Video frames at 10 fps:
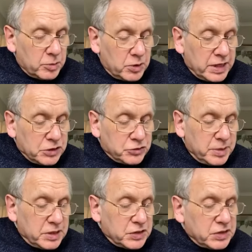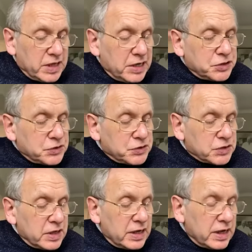The body has tremendous
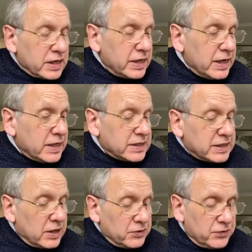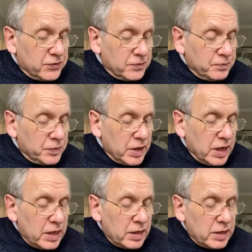intelligence and can heal itself.
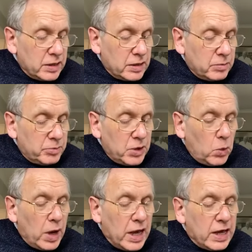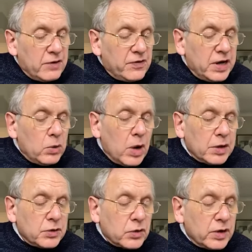Be aware if
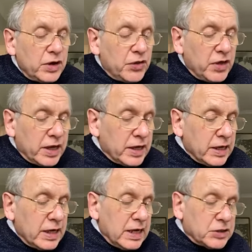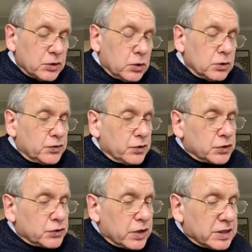anyone or anything is the cause of
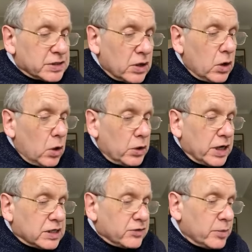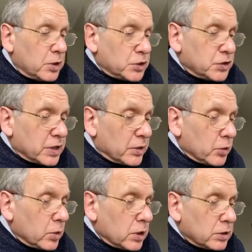your stress or negative emotions out in
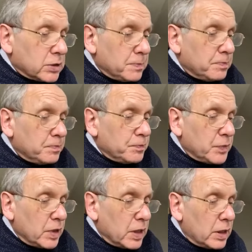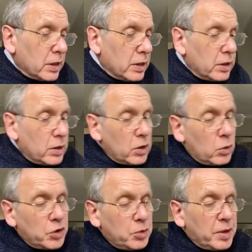the world.
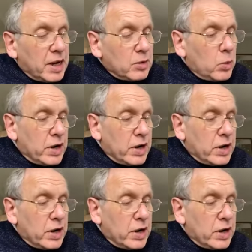When you become